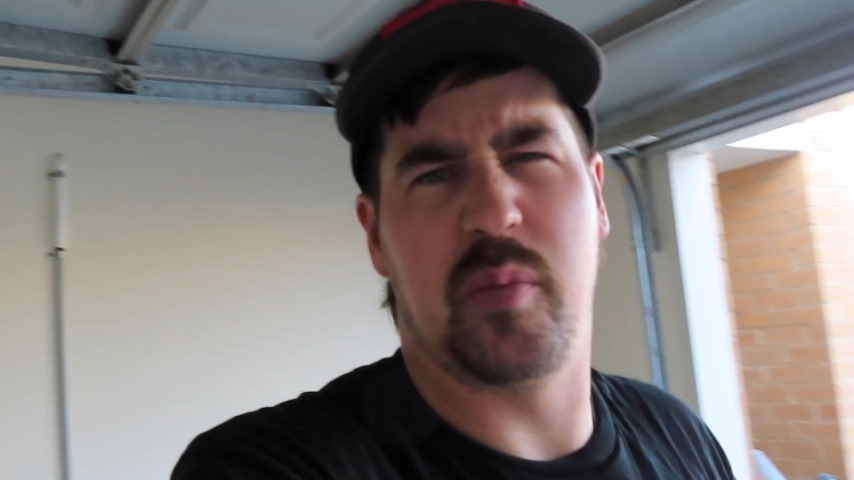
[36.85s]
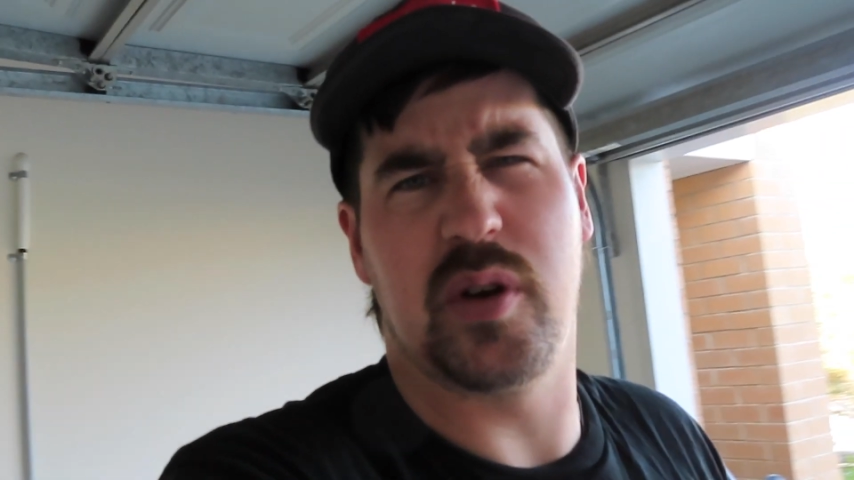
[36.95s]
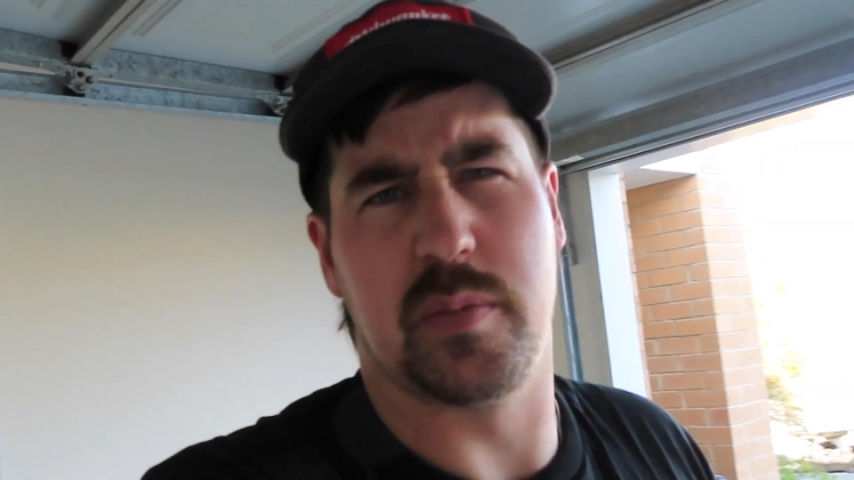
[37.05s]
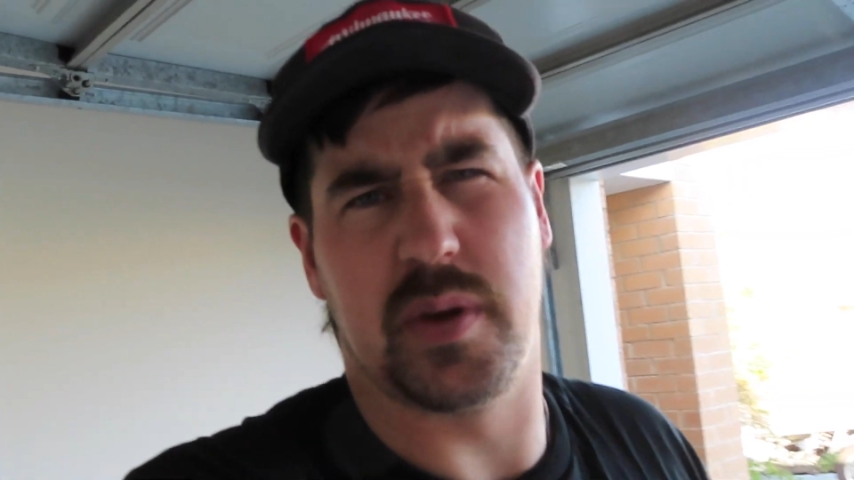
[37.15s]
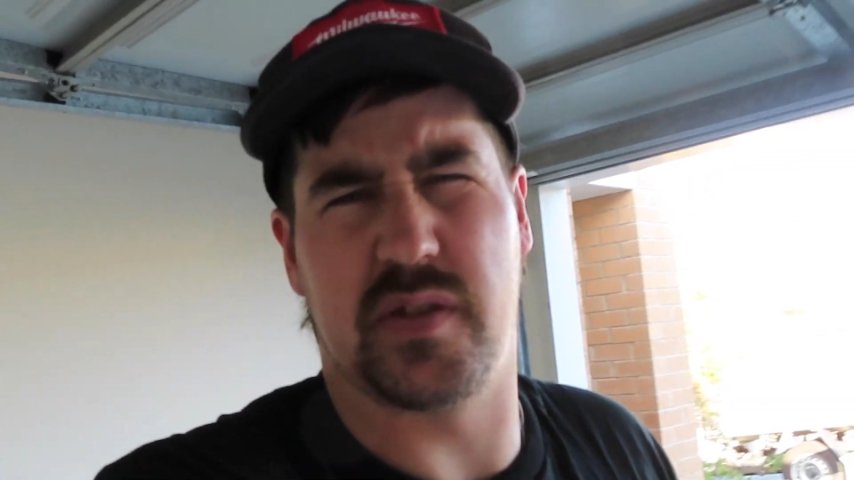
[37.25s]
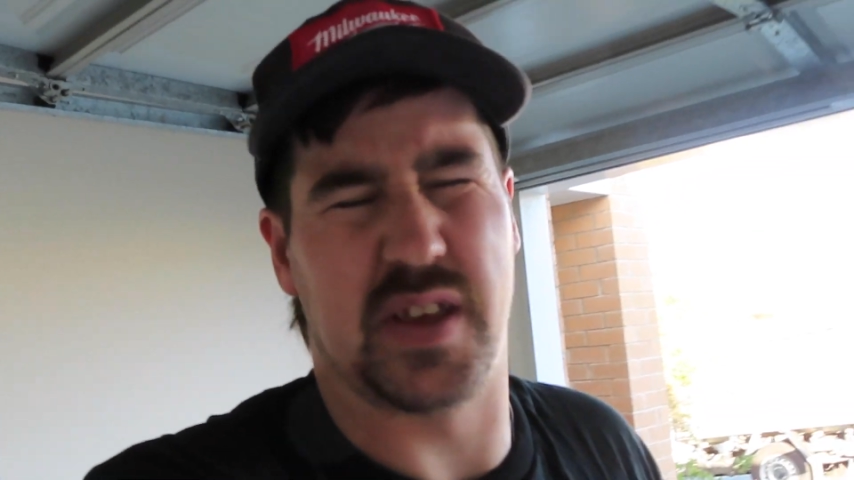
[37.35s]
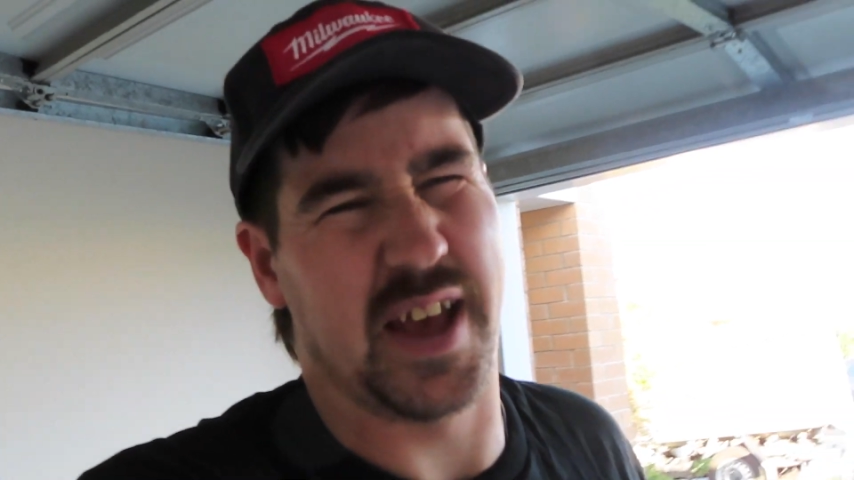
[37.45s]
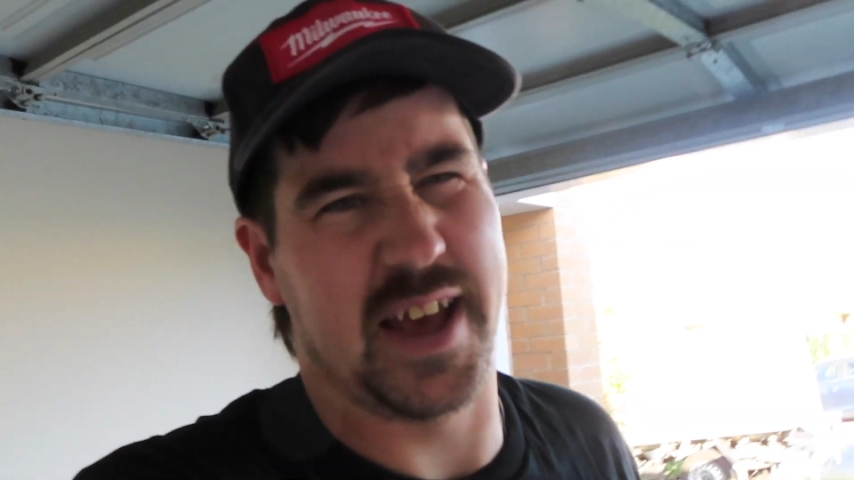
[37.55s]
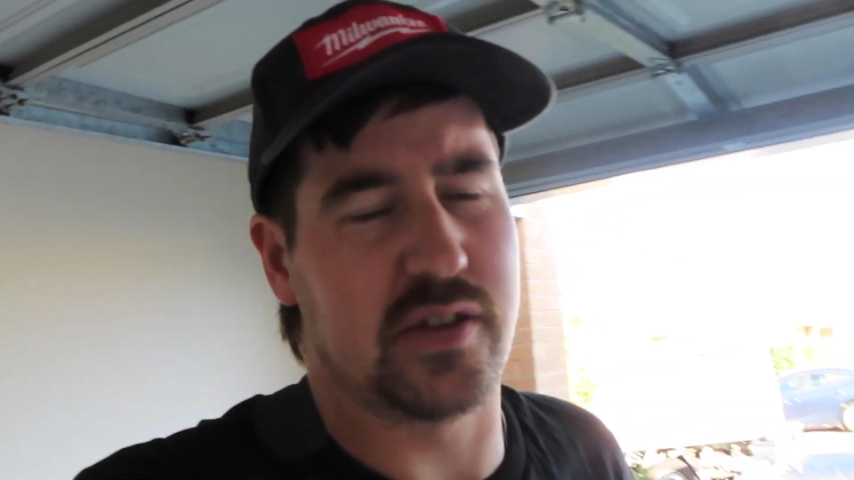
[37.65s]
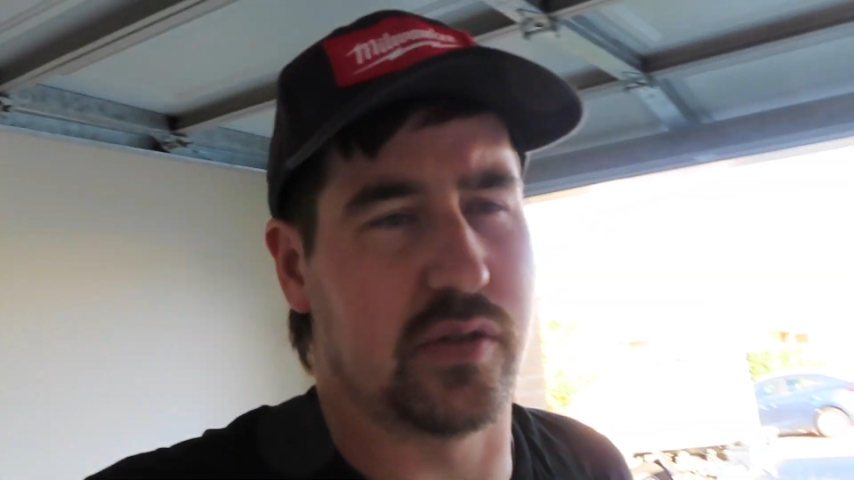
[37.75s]
Pretty messy,
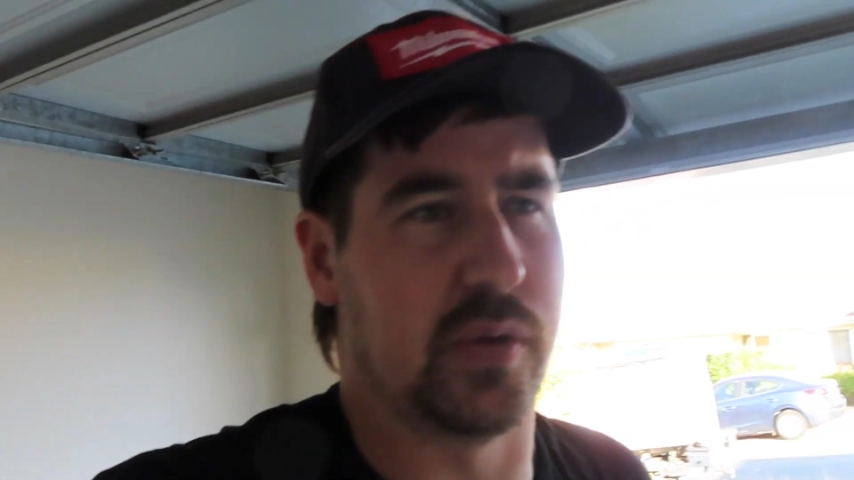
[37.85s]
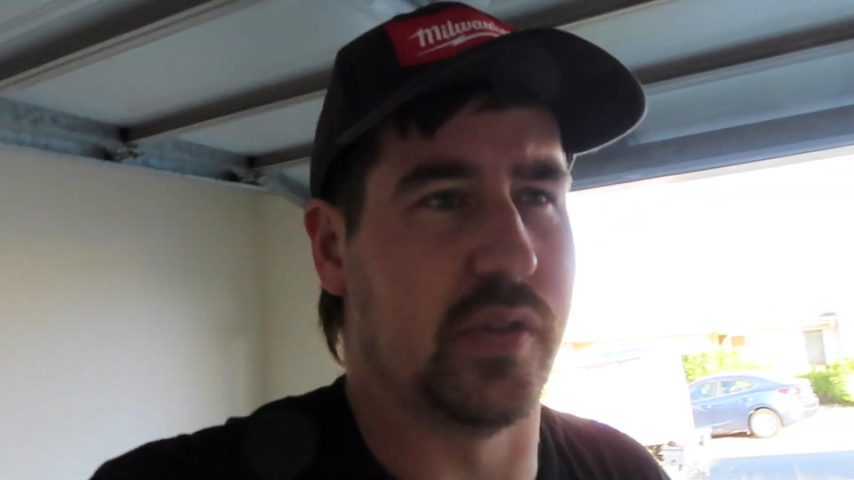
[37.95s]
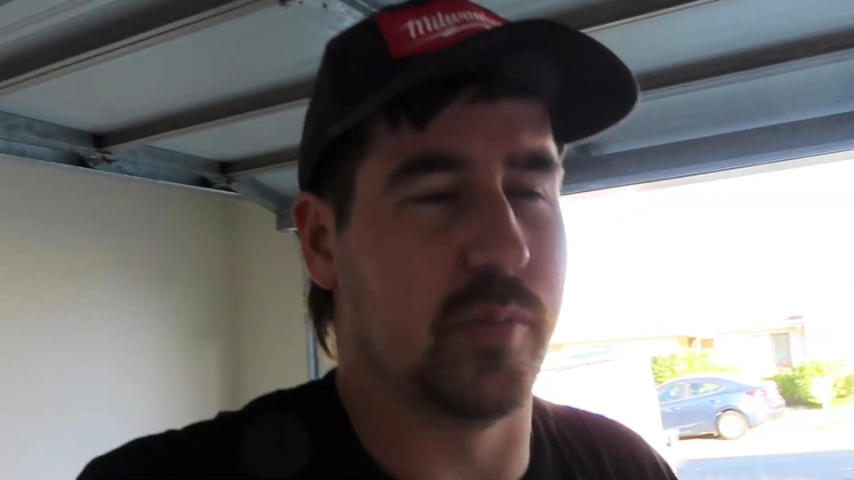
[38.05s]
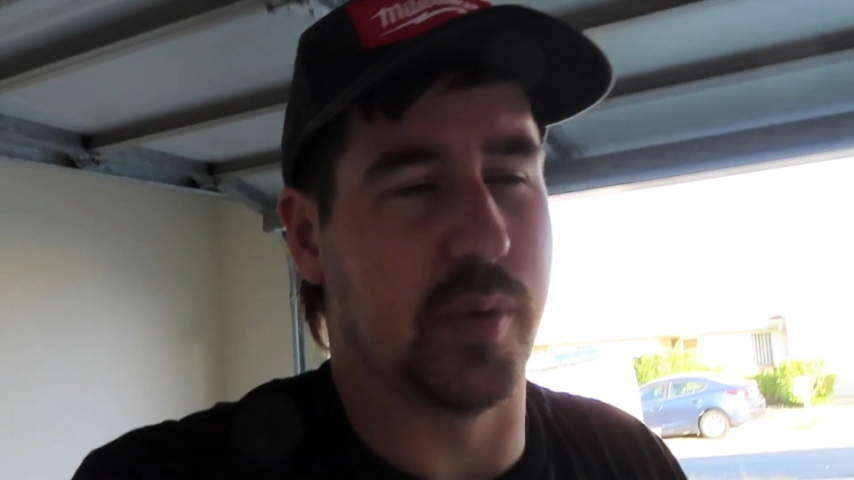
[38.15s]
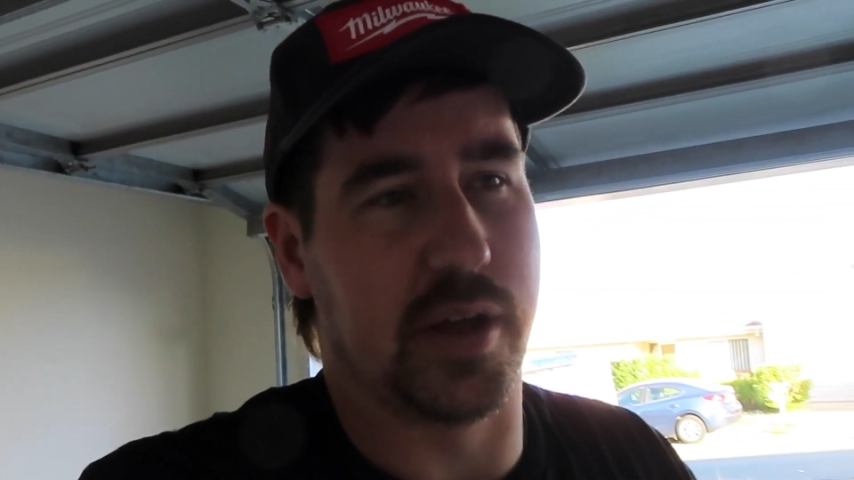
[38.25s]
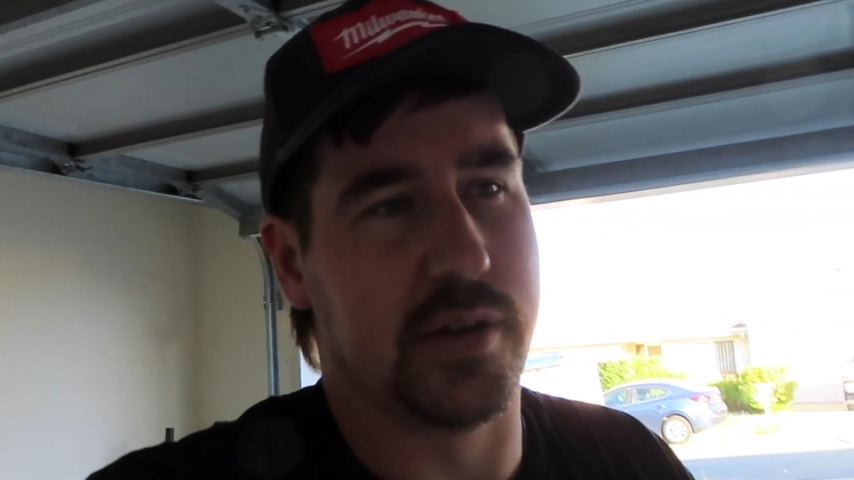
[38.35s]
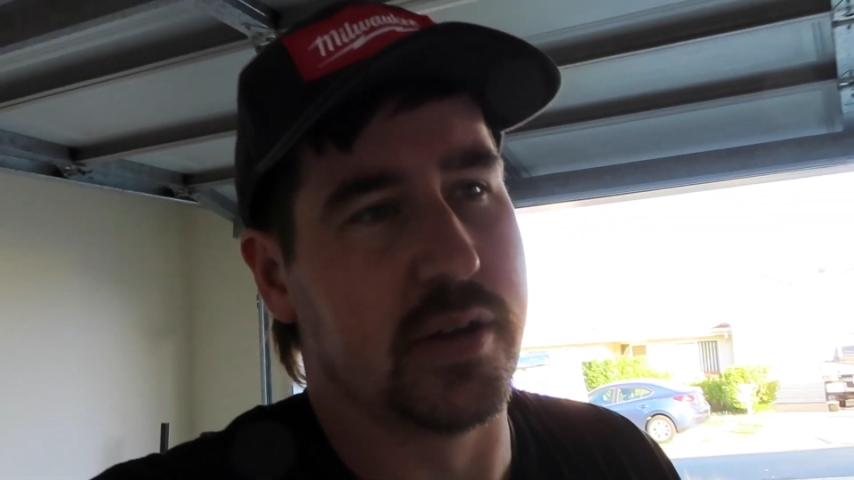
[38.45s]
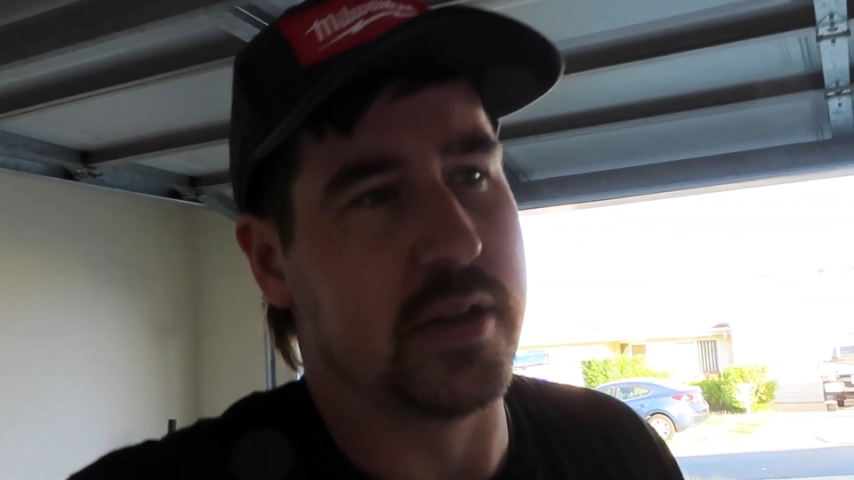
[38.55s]
I hate doing them, but